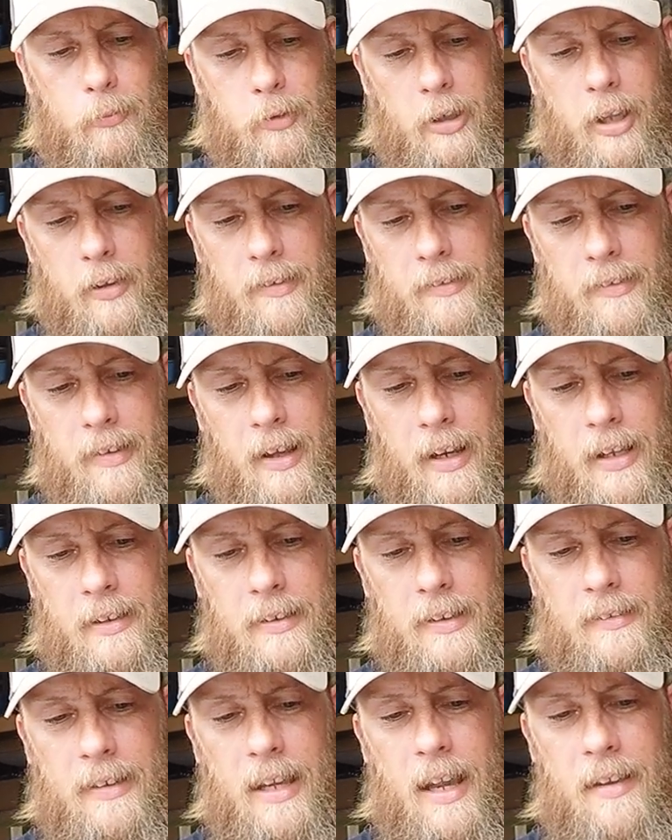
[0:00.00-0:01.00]
Doesn't sound like
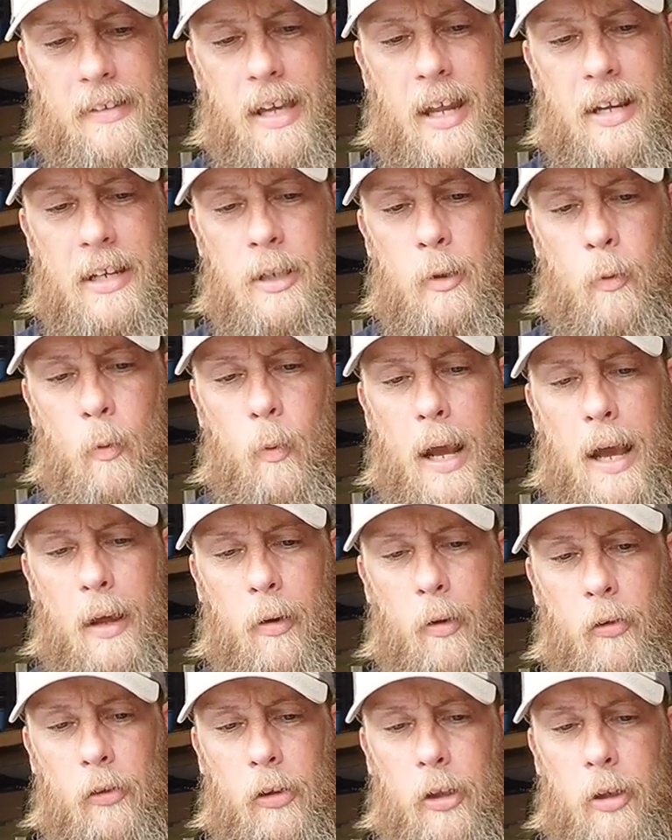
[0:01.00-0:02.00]
this guy's got any
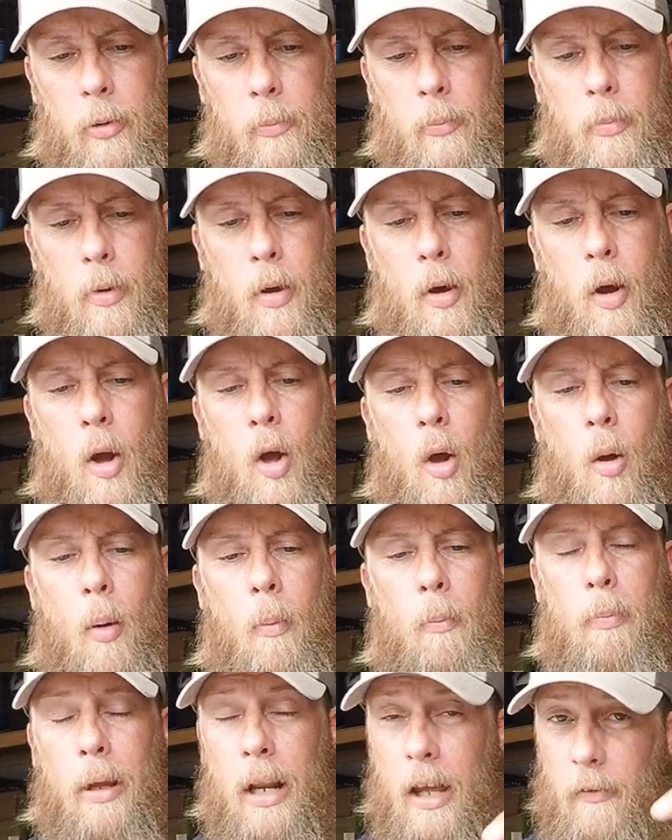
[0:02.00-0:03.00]
rattles in him,
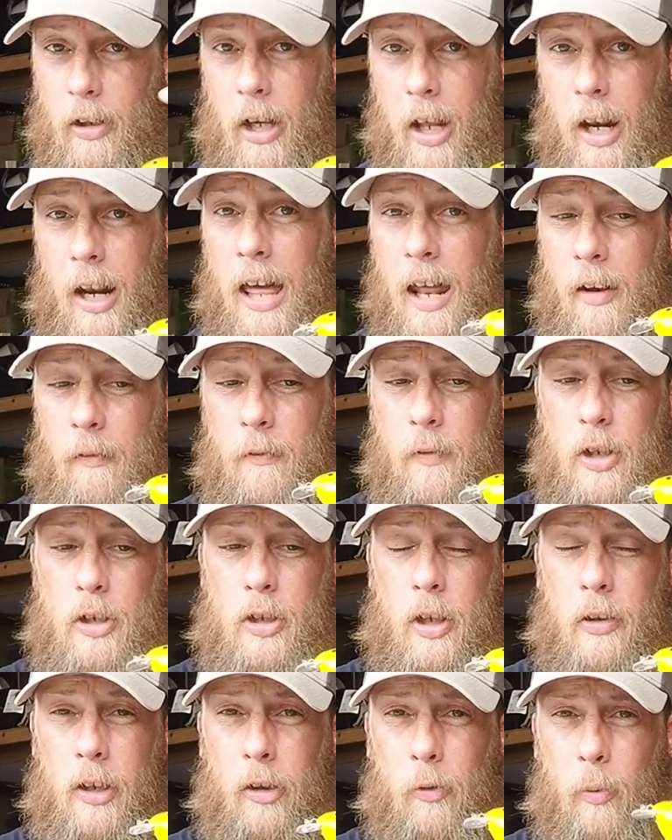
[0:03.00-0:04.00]
but I've caught a lot of fish
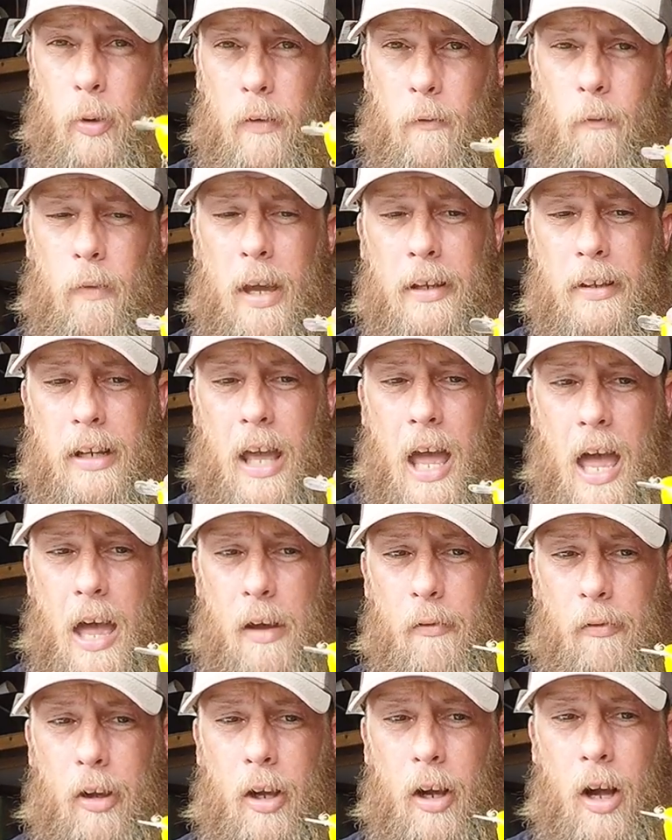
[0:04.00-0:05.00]
on this one. In fact,
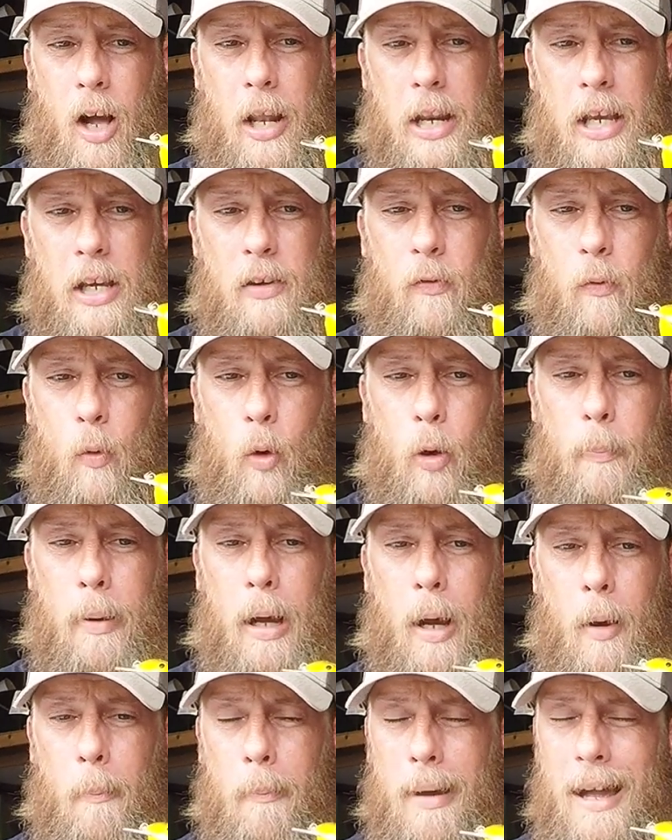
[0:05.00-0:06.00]
I've caught a
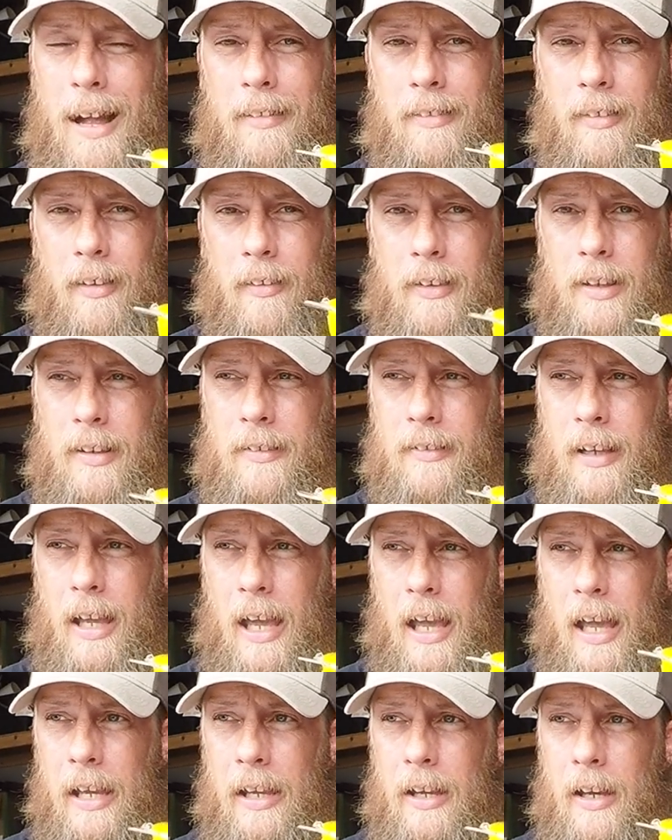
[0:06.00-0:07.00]
4-pound bass on this
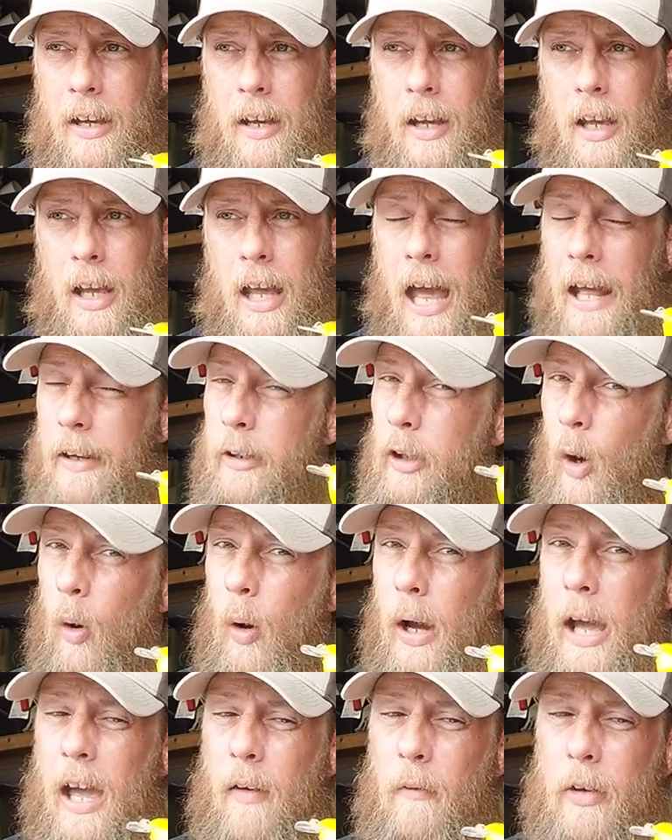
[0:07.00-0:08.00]
guy. I
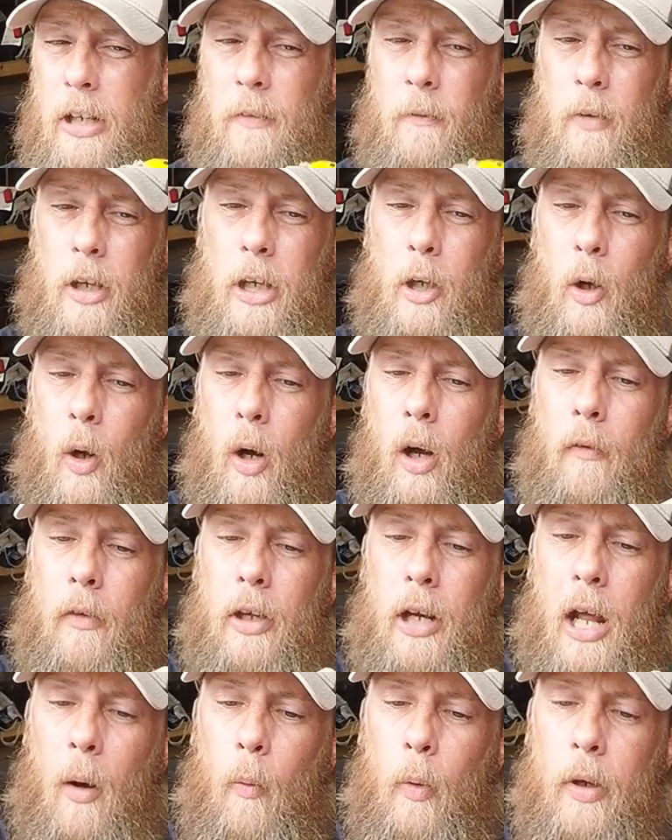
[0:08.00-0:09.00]
don't have any video of
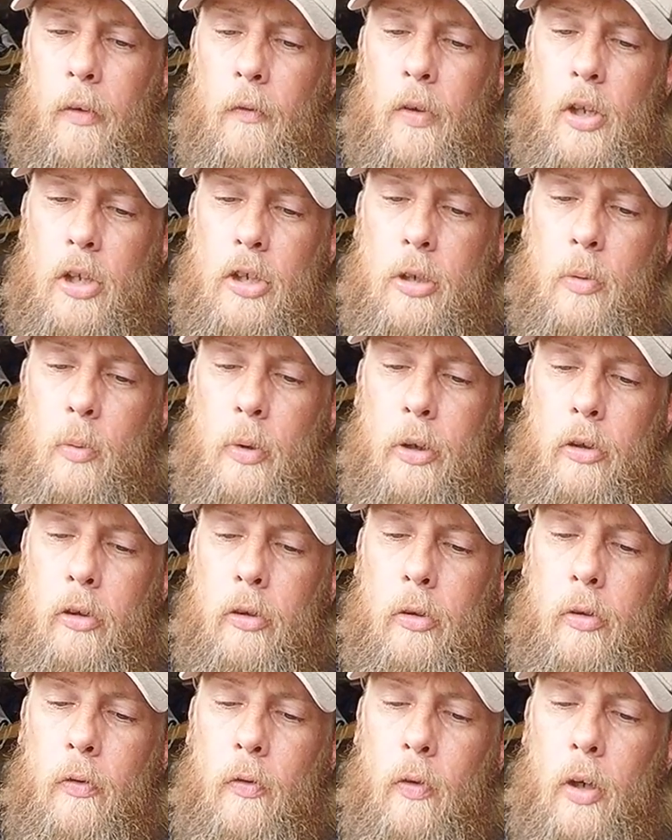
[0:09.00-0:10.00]
it. I went fishing with
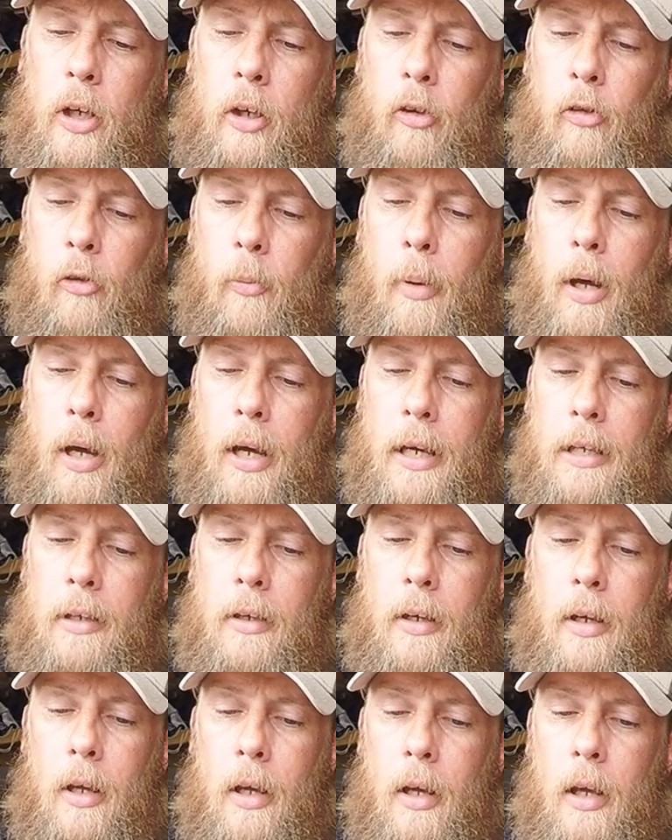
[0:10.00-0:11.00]
2 friends of mine,
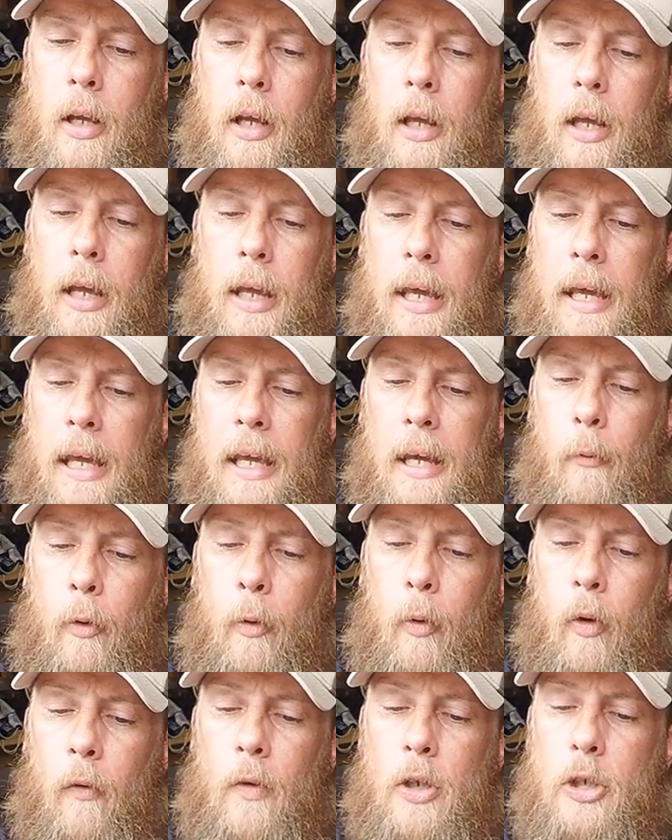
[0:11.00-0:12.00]
and we
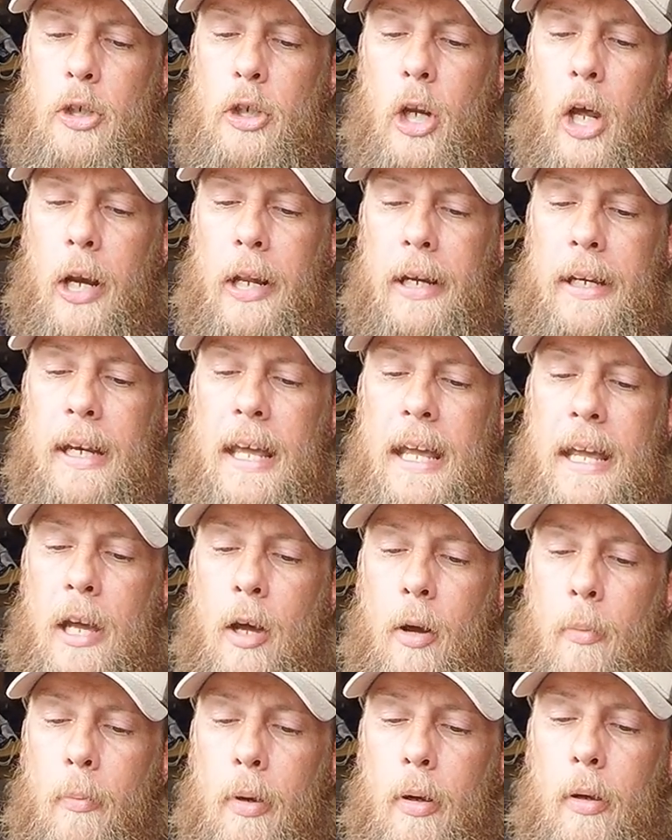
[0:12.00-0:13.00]
were fishing on a
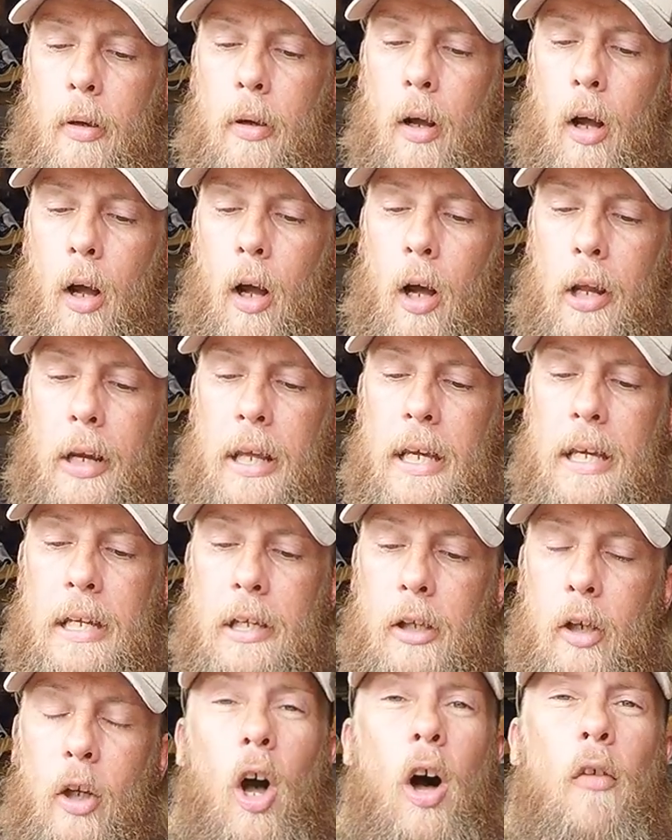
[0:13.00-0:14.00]
dam on a
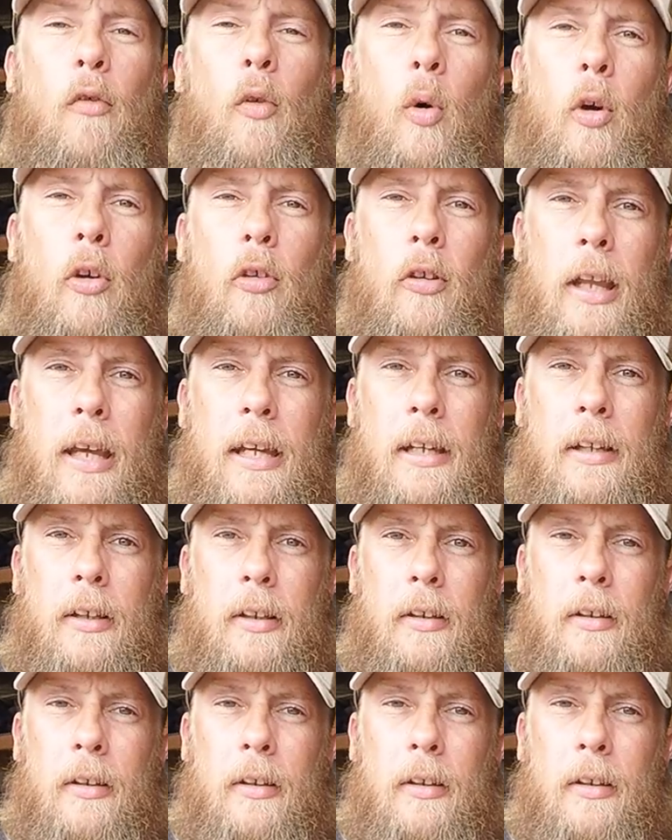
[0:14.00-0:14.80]
golf course lake,